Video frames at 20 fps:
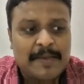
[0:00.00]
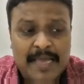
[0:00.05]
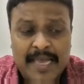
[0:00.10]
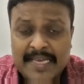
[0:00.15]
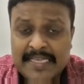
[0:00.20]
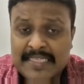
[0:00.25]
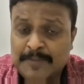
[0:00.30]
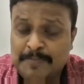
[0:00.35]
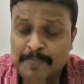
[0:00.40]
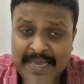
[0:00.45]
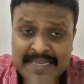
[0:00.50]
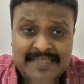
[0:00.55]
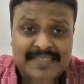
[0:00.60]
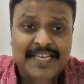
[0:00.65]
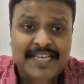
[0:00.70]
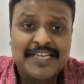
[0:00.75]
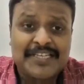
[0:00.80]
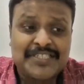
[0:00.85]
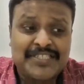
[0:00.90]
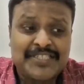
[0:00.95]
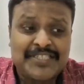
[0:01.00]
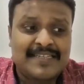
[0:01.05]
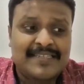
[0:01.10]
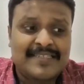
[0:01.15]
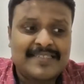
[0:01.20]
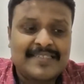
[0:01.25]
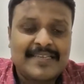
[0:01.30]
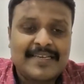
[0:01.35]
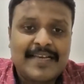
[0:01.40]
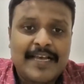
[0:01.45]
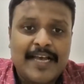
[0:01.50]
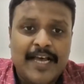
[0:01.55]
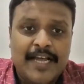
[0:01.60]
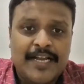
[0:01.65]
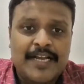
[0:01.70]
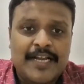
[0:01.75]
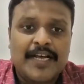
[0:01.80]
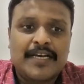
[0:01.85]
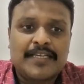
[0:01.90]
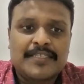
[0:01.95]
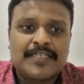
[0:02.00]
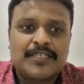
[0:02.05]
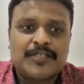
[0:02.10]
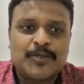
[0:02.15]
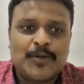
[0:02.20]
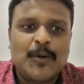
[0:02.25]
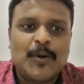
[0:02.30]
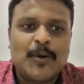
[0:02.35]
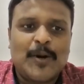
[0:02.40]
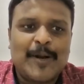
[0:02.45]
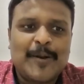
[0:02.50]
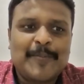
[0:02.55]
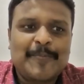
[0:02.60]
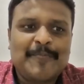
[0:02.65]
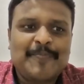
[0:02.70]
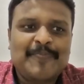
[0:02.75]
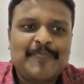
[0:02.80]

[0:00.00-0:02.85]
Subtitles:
expectations, a nurse's role.